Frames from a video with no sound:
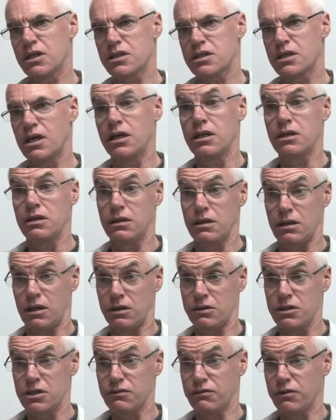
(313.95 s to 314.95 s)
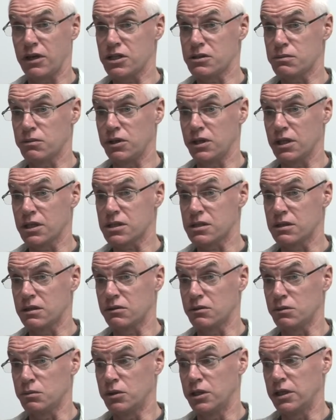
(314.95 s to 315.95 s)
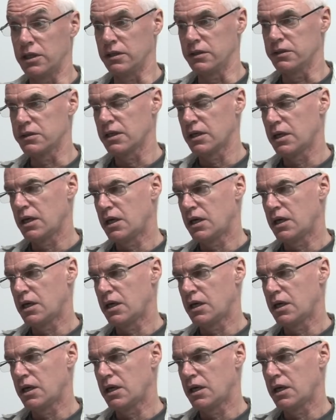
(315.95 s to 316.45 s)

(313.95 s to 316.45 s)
and our interface with the external world.